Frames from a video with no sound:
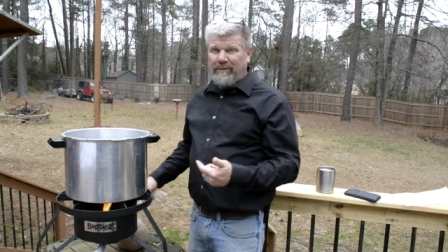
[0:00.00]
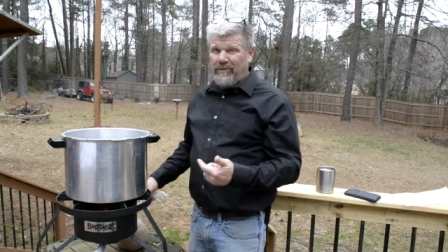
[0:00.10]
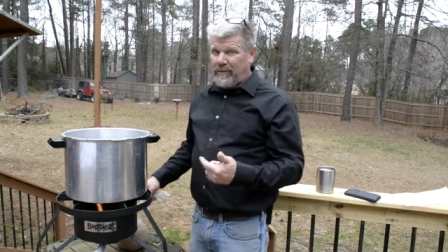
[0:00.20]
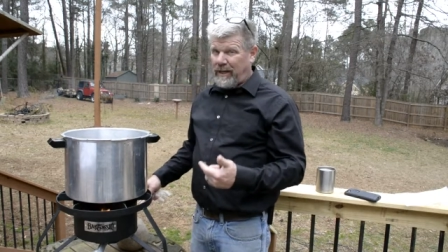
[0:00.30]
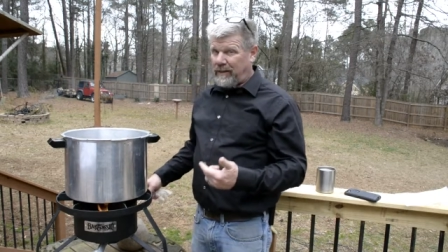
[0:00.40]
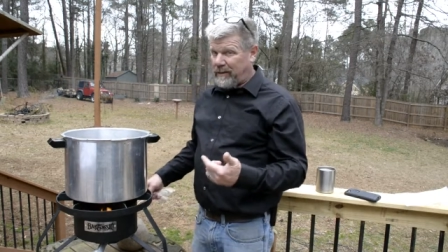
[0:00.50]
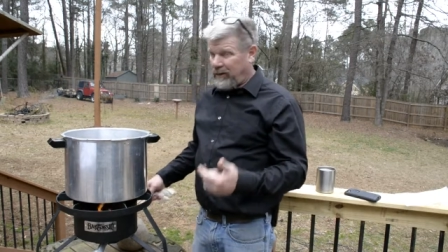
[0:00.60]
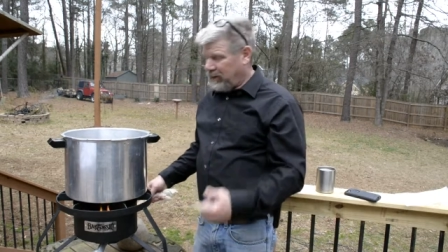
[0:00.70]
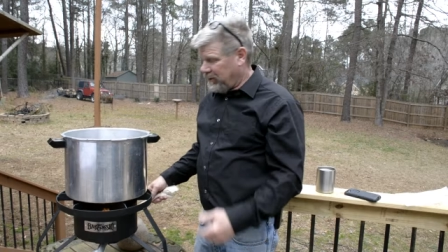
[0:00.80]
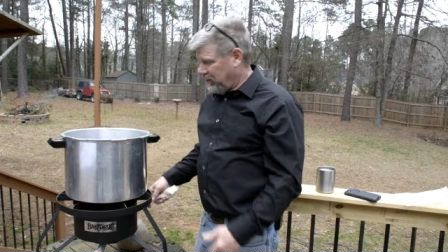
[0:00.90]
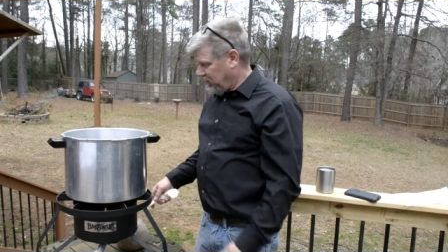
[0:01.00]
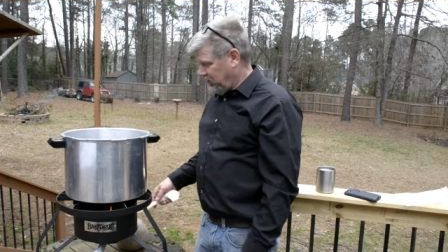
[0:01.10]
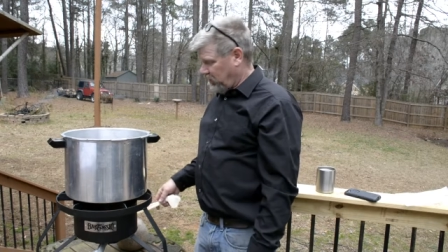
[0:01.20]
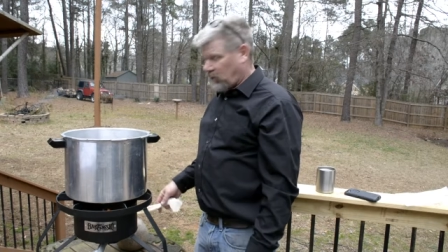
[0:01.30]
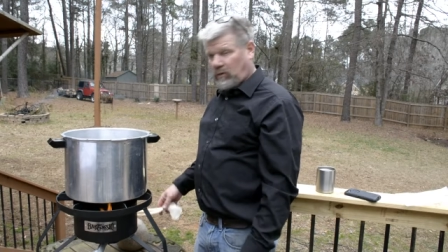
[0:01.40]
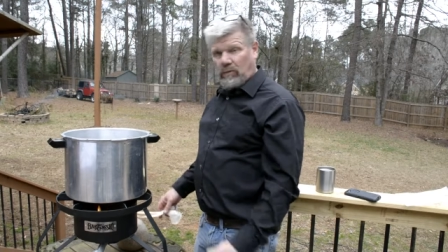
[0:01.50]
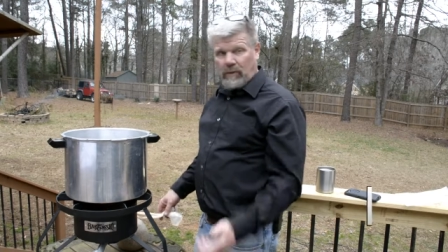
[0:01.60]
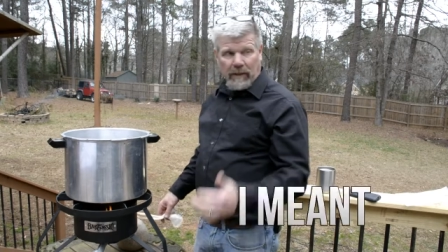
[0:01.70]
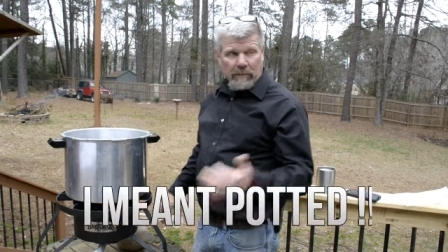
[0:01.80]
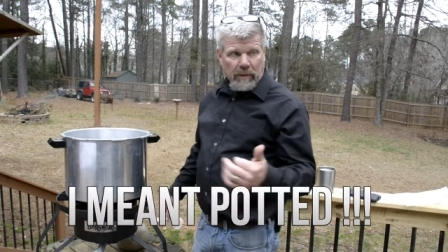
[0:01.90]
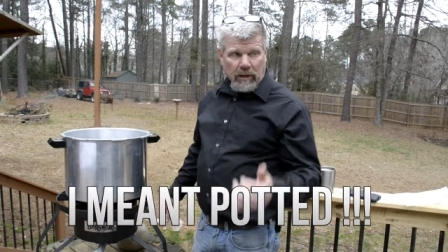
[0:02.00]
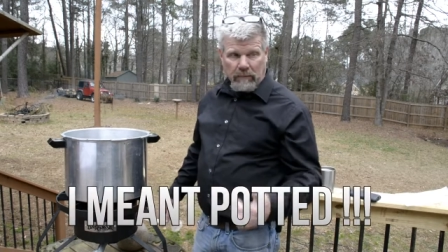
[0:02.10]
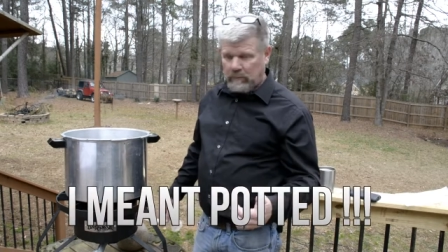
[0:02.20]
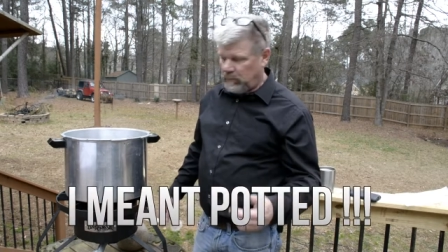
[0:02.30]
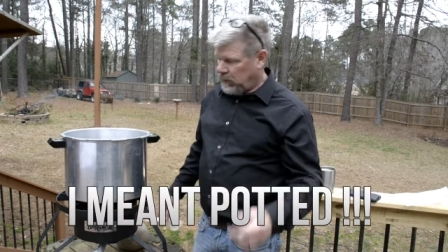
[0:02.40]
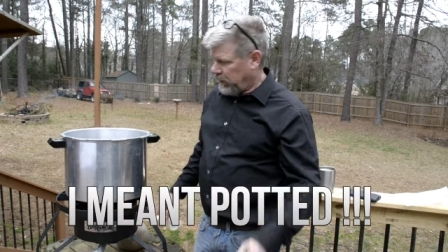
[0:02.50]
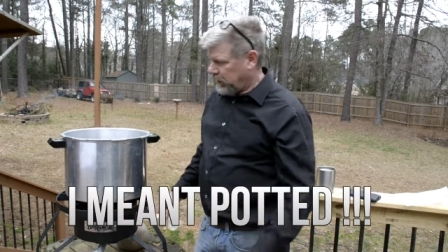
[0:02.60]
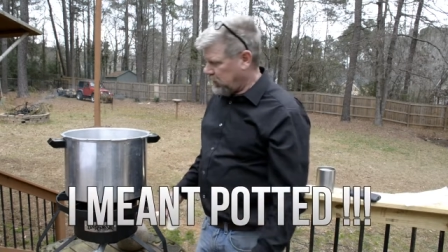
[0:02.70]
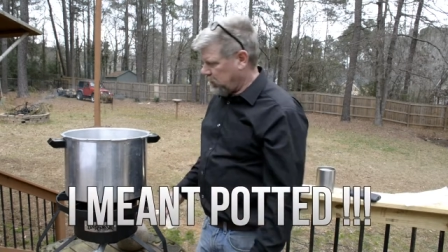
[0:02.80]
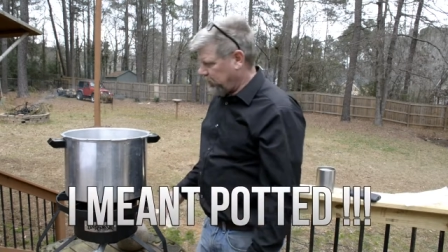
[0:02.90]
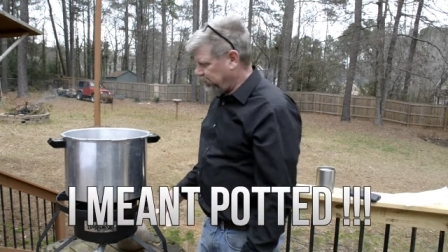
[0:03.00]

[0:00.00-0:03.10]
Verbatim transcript: throw that in the garden or one of my pot plants.